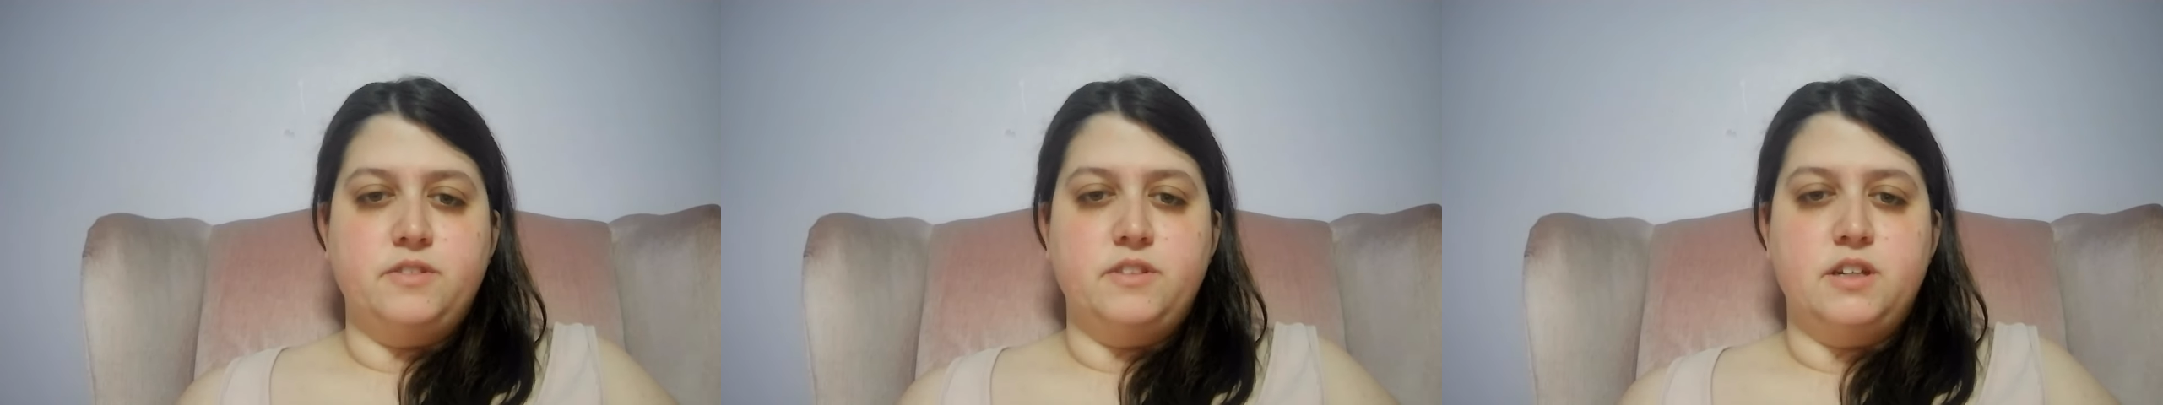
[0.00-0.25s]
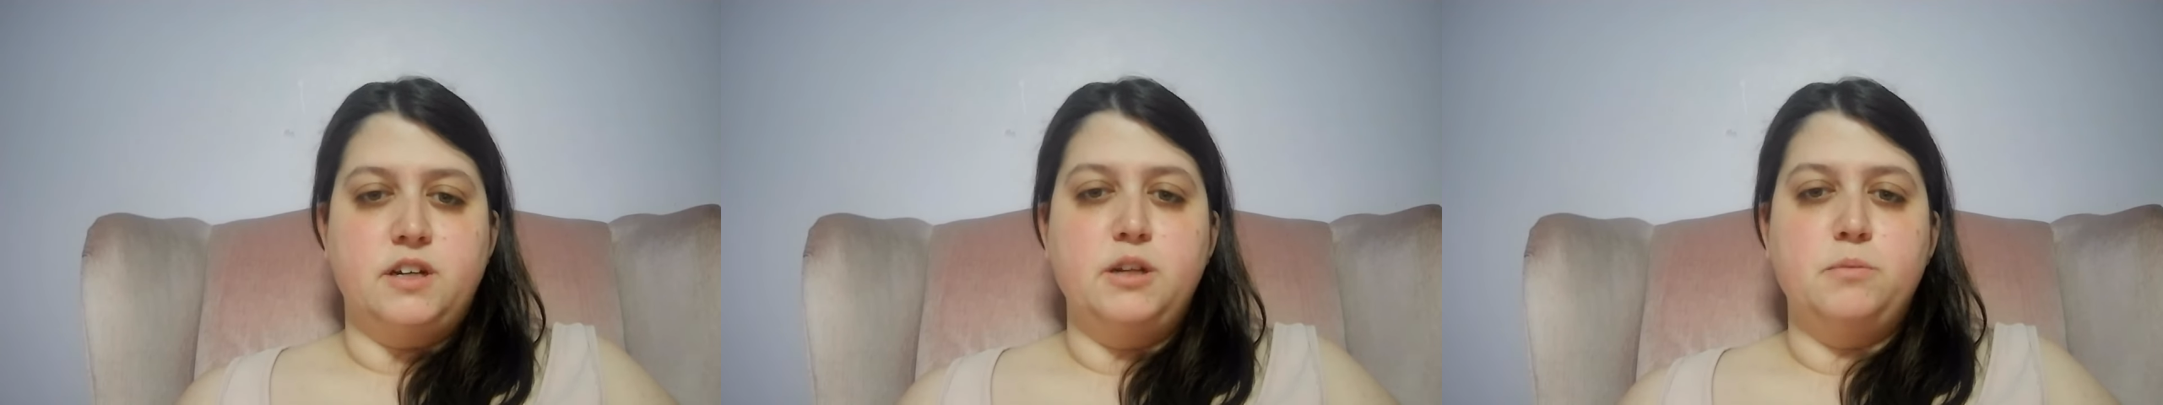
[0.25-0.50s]

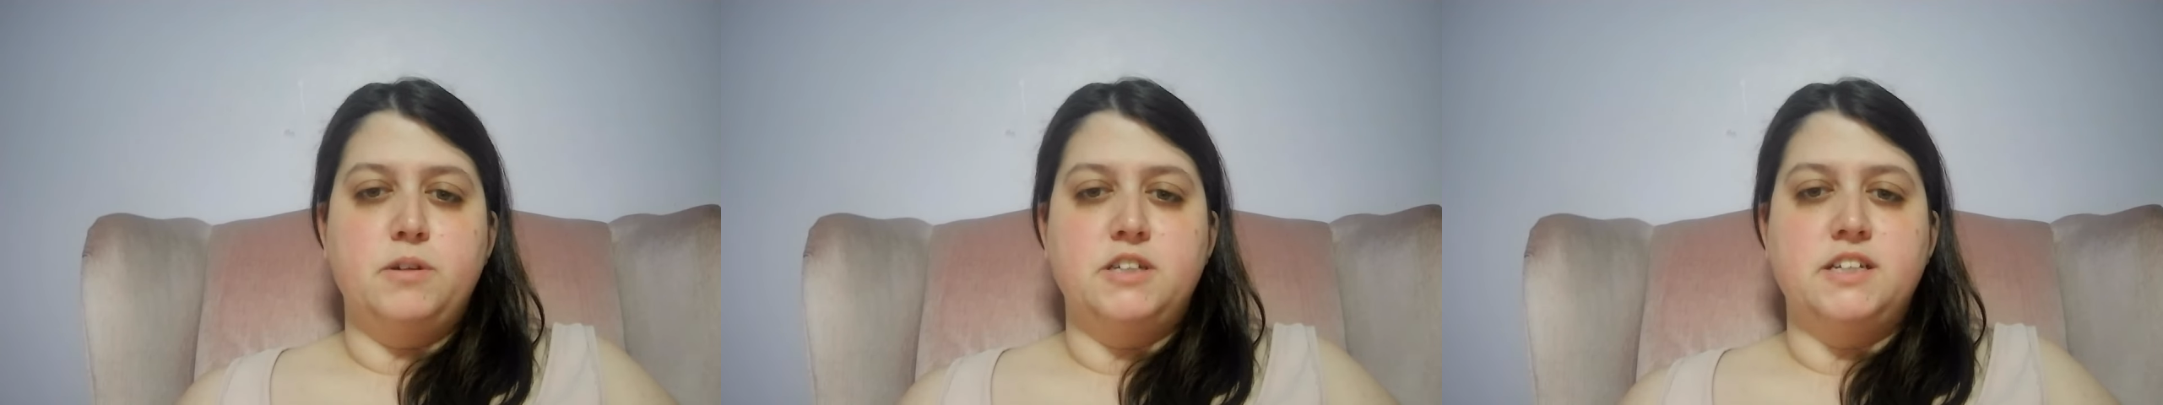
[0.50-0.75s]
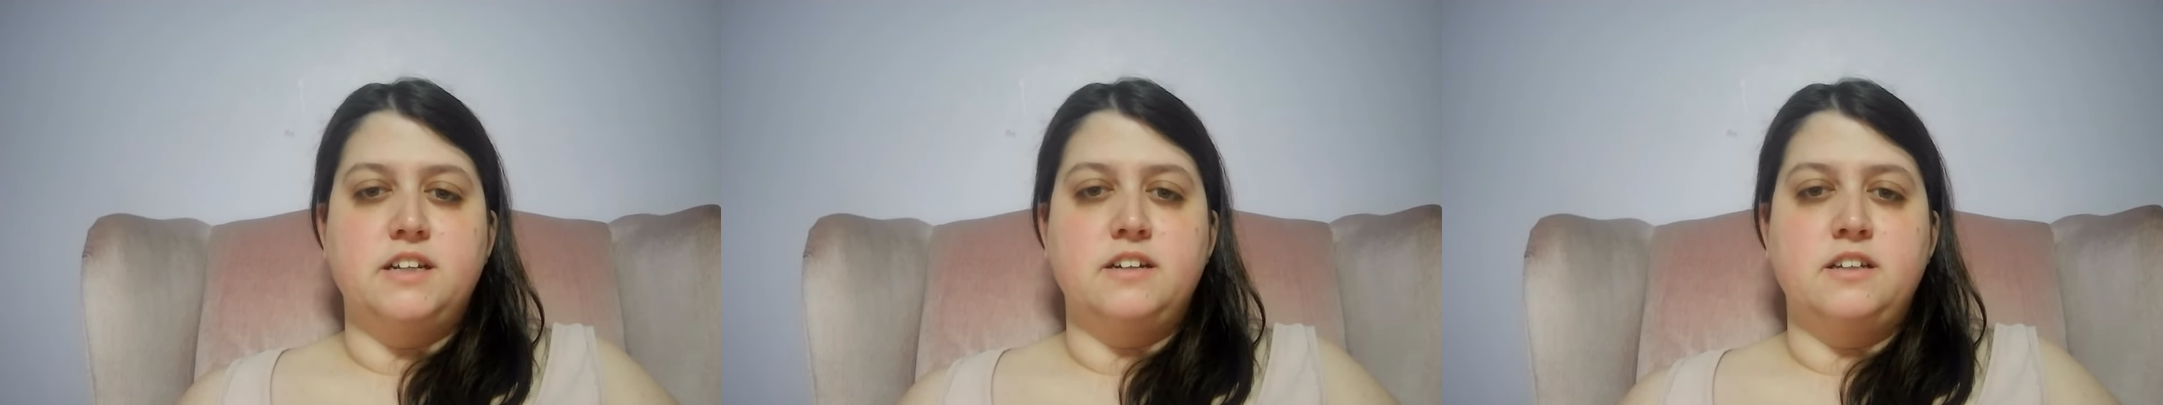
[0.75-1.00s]

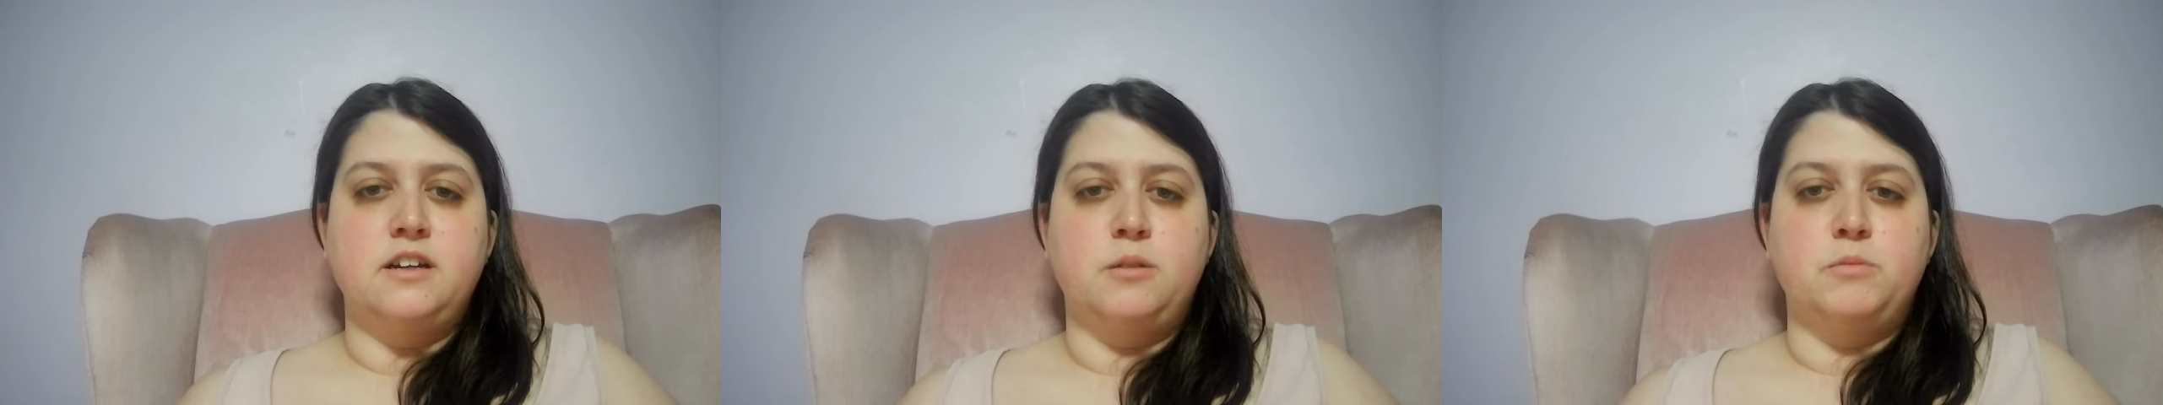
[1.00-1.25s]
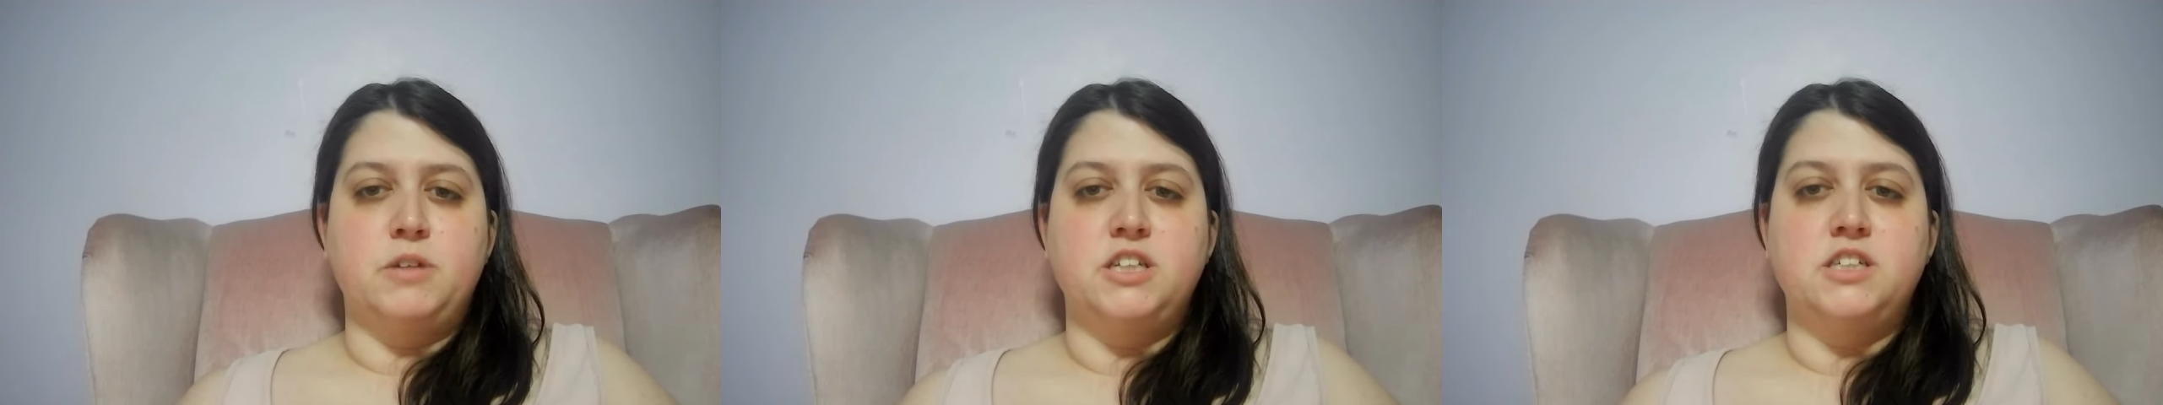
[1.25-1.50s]
30% of
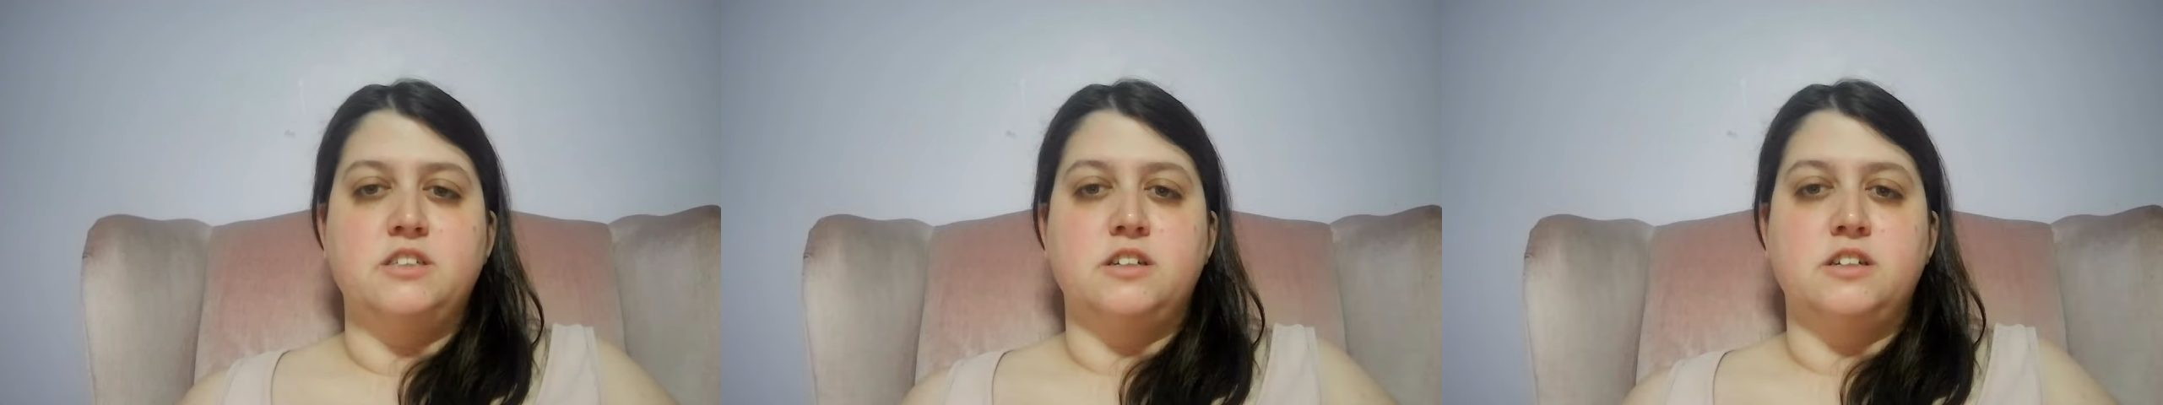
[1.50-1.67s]
Dalmatians